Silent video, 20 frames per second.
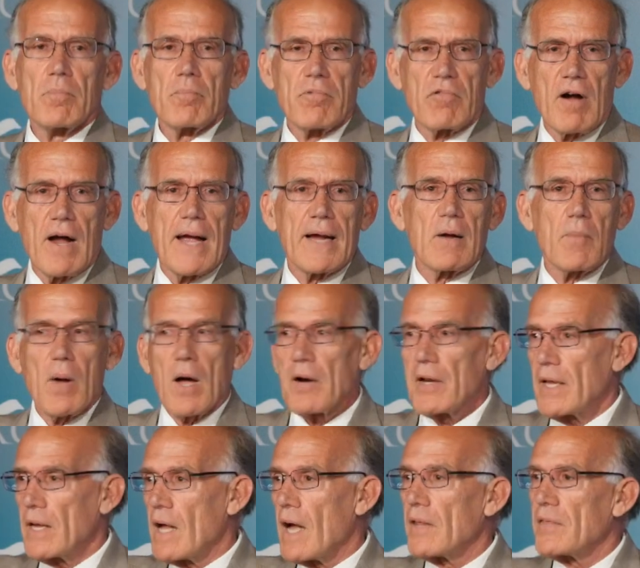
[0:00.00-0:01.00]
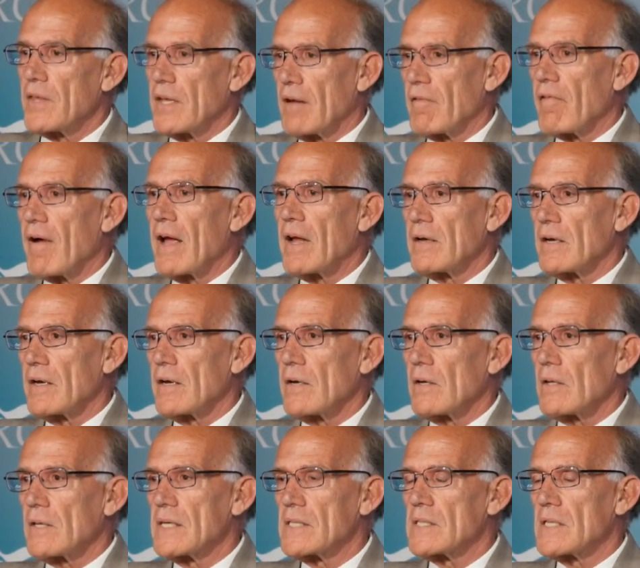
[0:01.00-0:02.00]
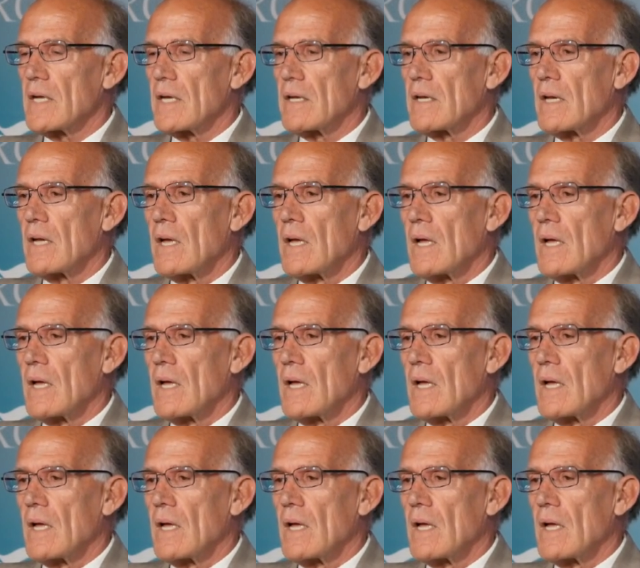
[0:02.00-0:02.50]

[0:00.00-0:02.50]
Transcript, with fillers: brag about he got the Iran deal. He said,